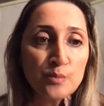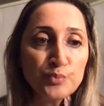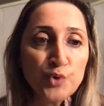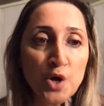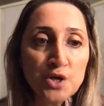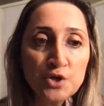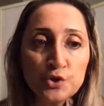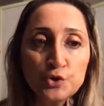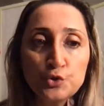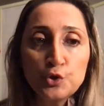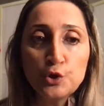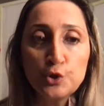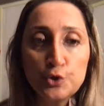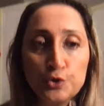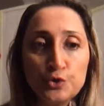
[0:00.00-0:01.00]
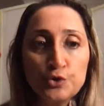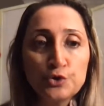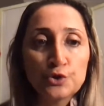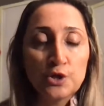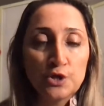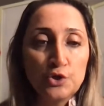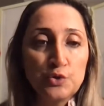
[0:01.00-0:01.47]
Prior to Lund
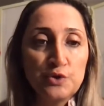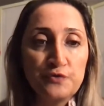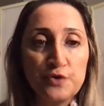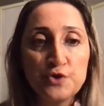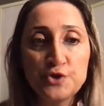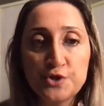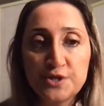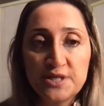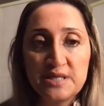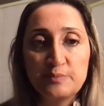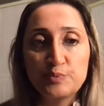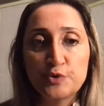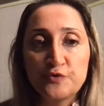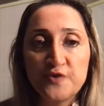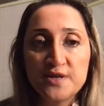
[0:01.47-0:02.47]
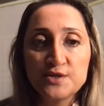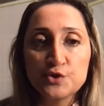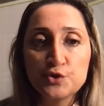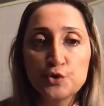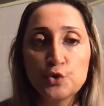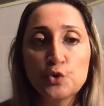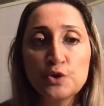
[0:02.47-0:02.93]
University,
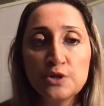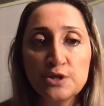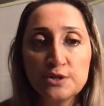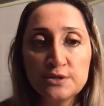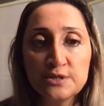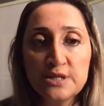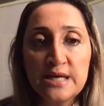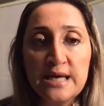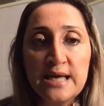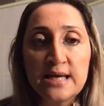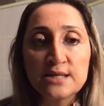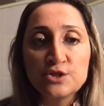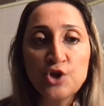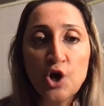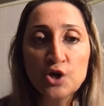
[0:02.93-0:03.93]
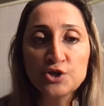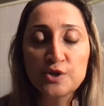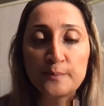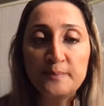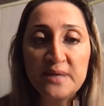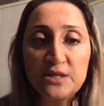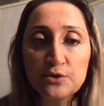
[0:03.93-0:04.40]
Professor Hooglund taught
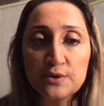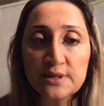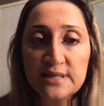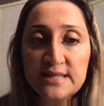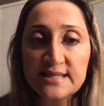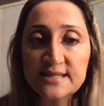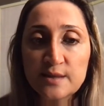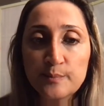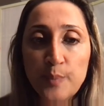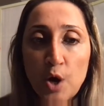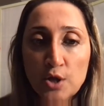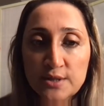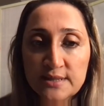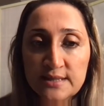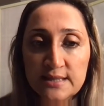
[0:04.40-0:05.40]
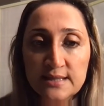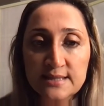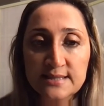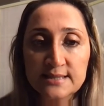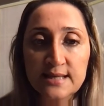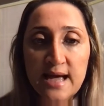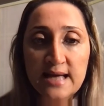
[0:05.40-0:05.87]
Middle East
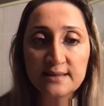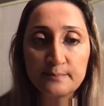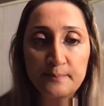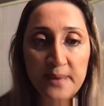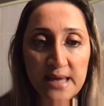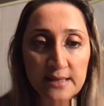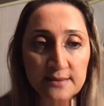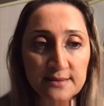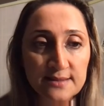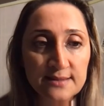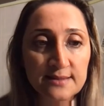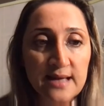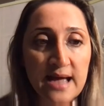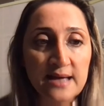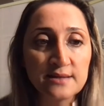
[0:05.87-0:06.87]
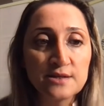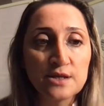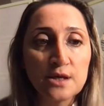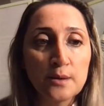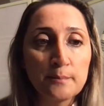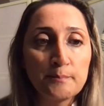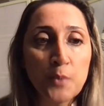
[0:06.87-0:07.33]
politics at Bates and
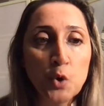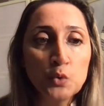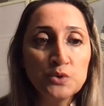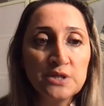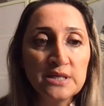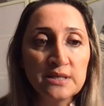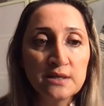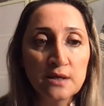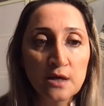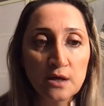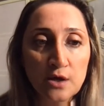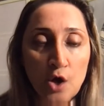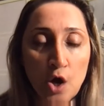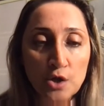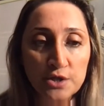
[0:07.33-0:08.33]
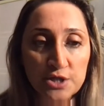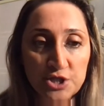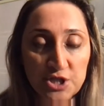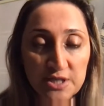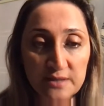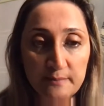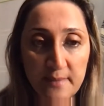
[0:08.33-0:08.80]
Bowdoin
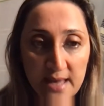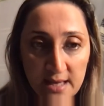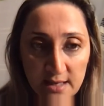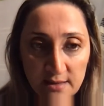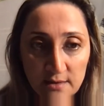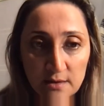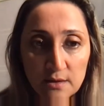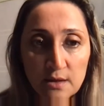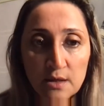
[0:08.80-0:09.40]
College in Maine,